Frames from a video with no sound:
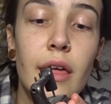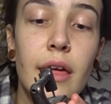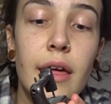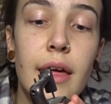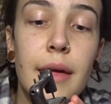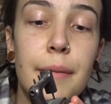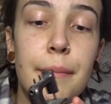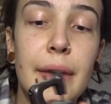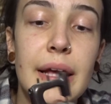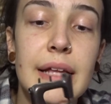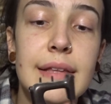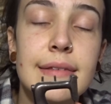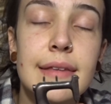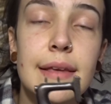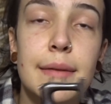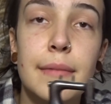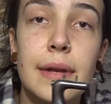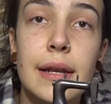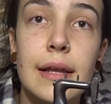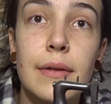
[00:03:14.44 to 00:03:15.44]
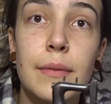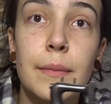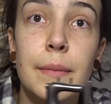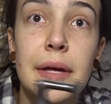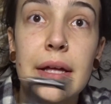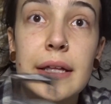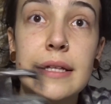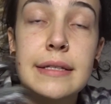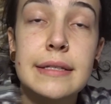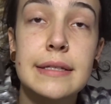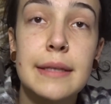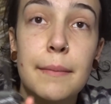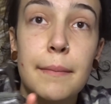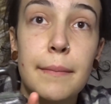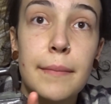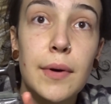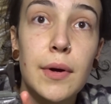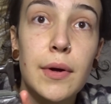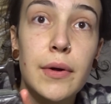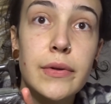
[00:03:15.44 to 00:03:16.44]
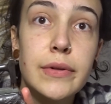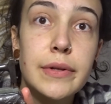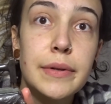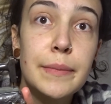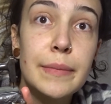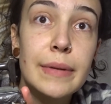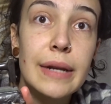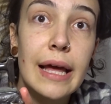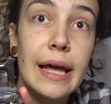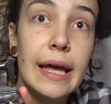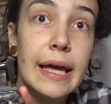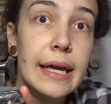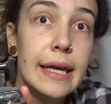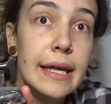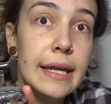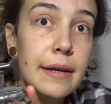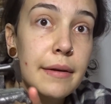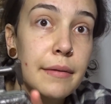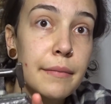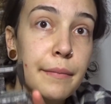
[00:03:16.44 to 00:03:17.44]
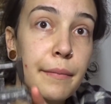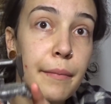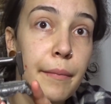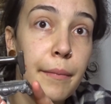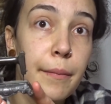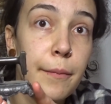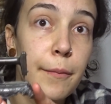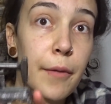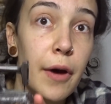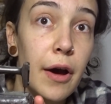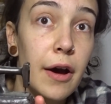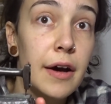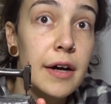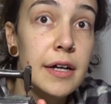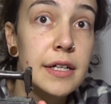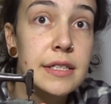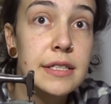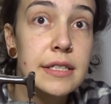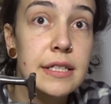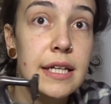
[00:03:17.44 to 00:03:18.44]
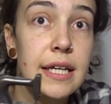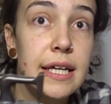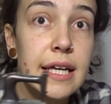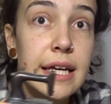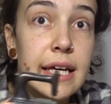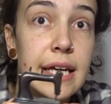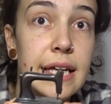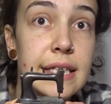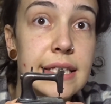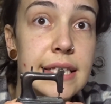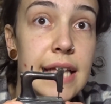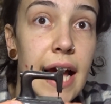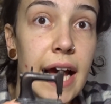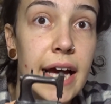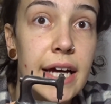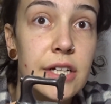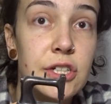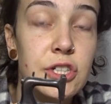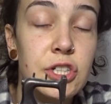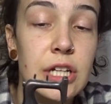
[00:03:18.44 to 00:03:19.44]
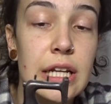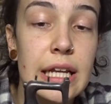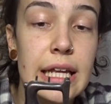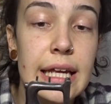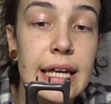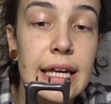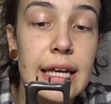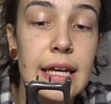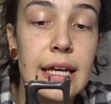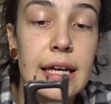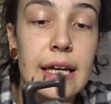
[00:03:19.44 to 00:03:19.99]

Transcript: it may seem a little bit simple and plain, but it is actually